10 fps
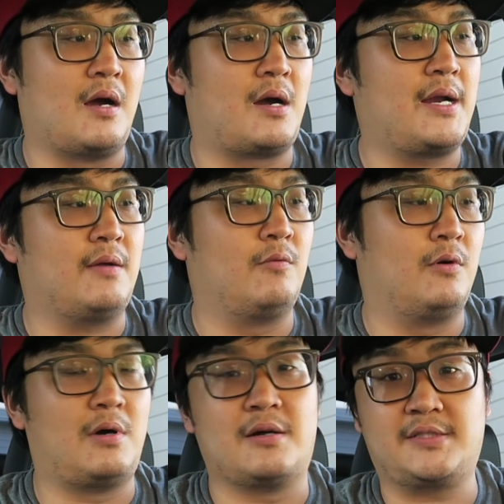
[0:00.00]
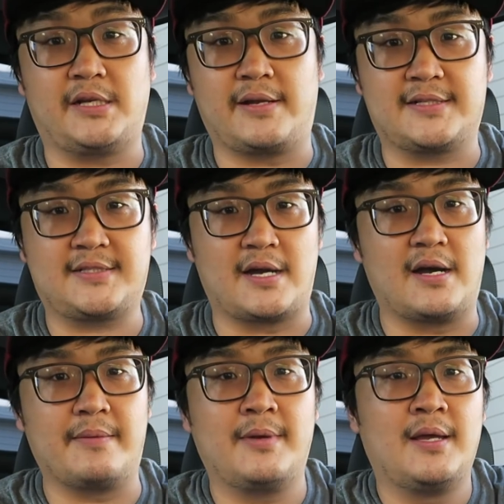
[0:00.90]
Alright, well, I'll see you next
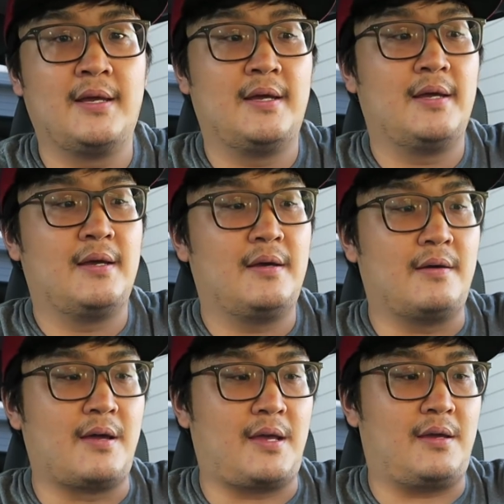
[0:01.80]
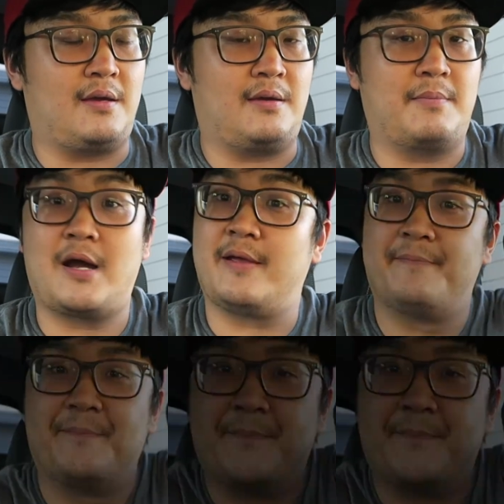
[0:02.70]
time, and bye.